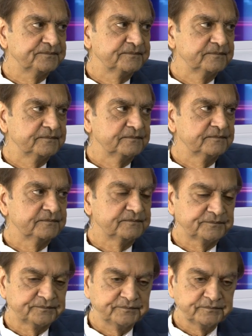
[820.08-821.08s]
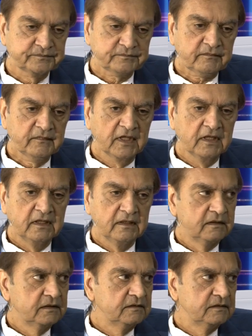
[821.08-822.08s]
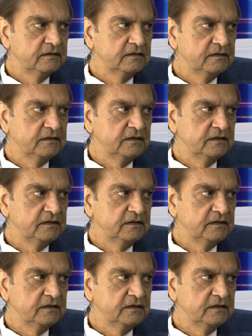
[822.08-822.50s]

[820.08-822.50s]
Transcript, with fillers: Okay. That happened in 80s.